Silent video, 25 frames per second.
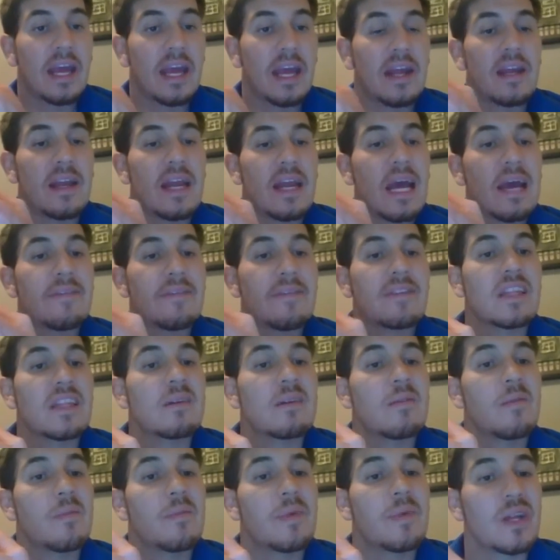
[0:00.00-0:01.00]
and
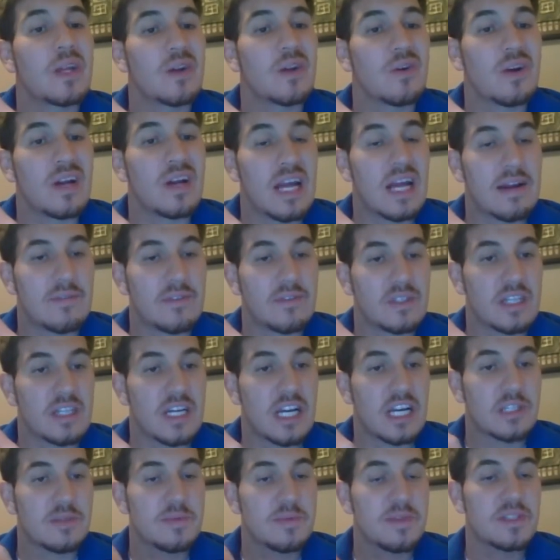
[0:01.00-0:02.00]
having them appear in
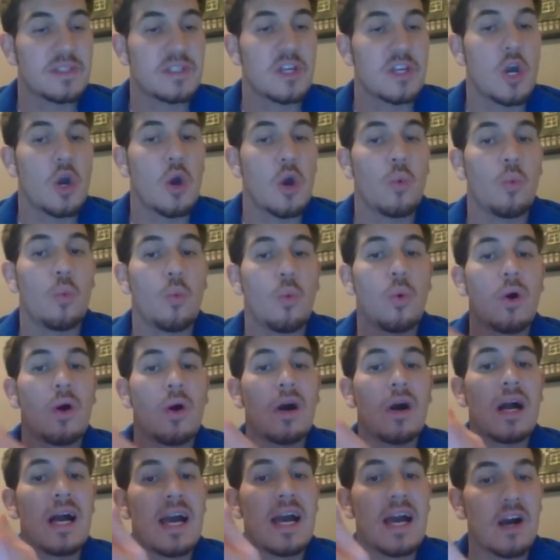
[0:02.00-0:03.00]
advertisements
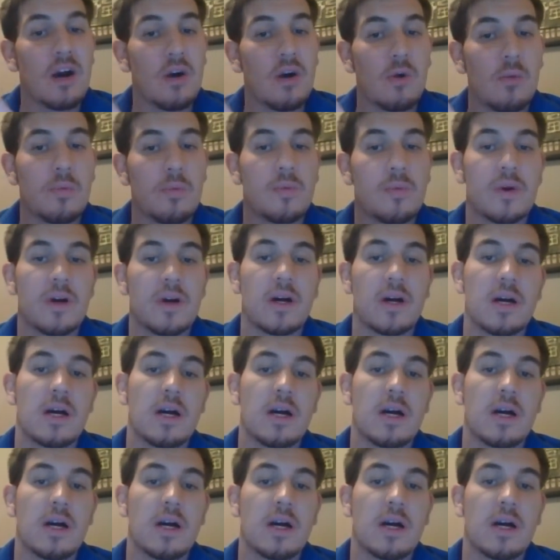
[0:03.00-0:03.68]
will help